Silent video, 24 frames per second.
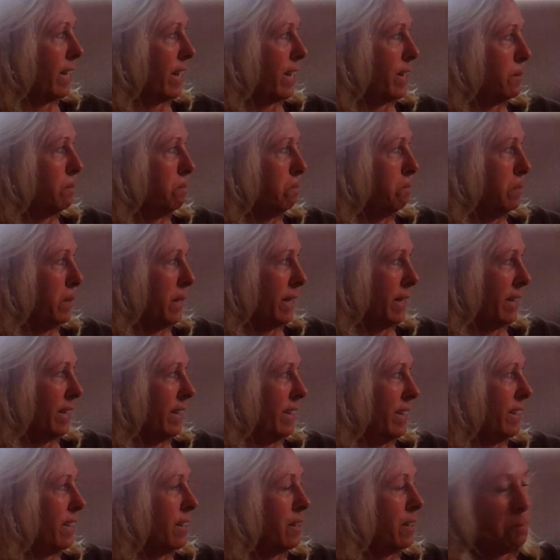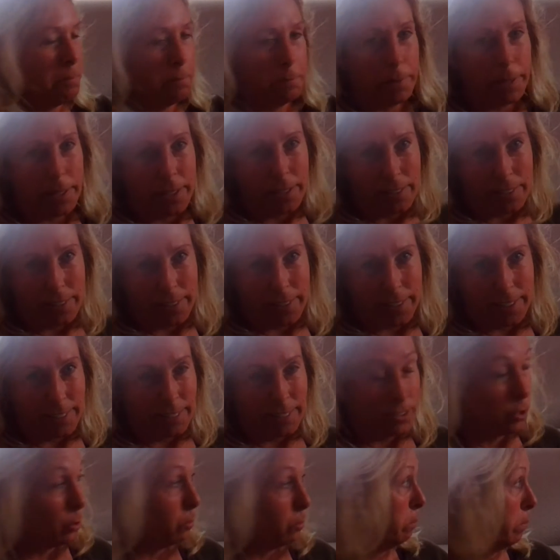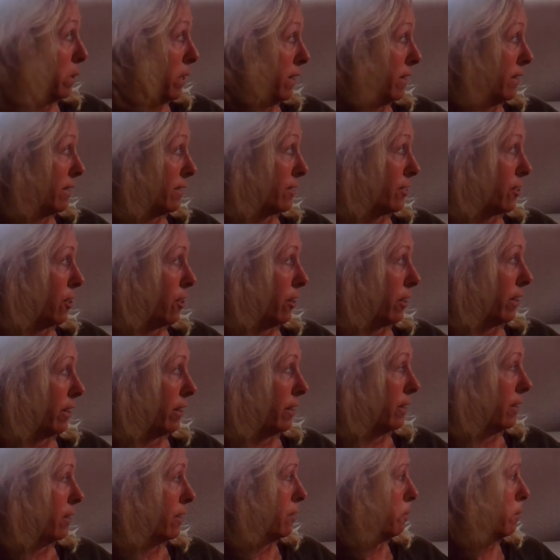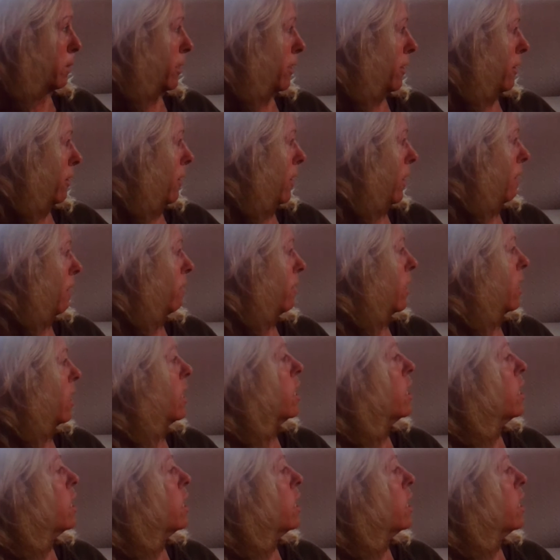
said Bean, period. So Bean's talking in this paragraph.